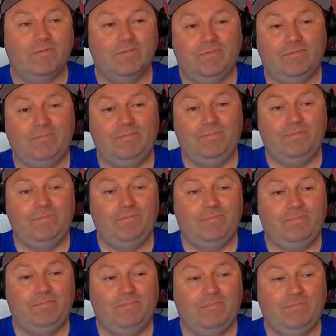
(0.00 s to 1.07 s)

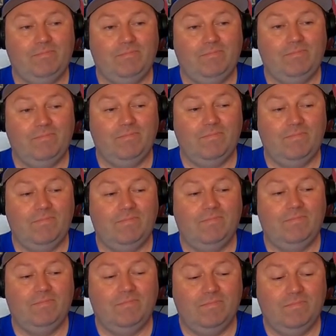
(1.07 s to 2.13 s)

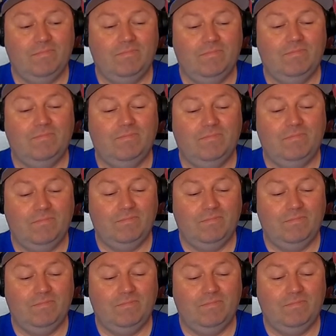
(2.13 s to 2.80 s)
No one is speaking in this clip.